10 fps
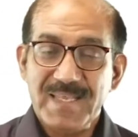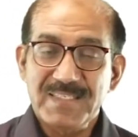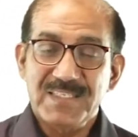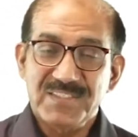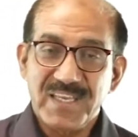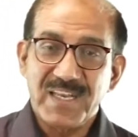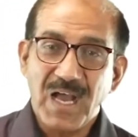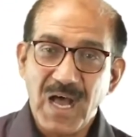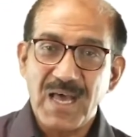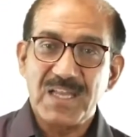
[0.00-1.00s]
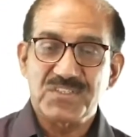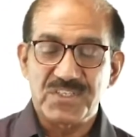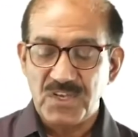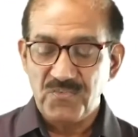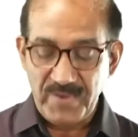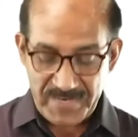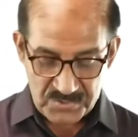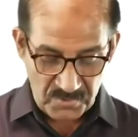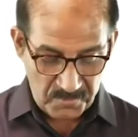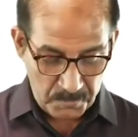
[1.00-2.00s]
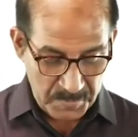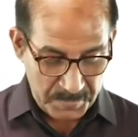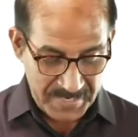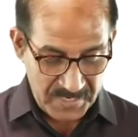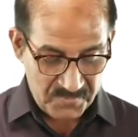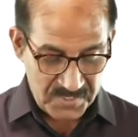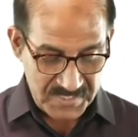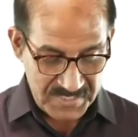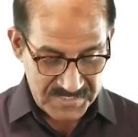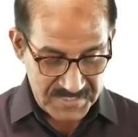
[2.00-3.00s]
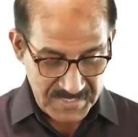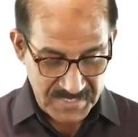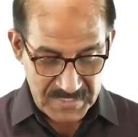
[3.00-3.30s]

And there are certain ways of preparing for this.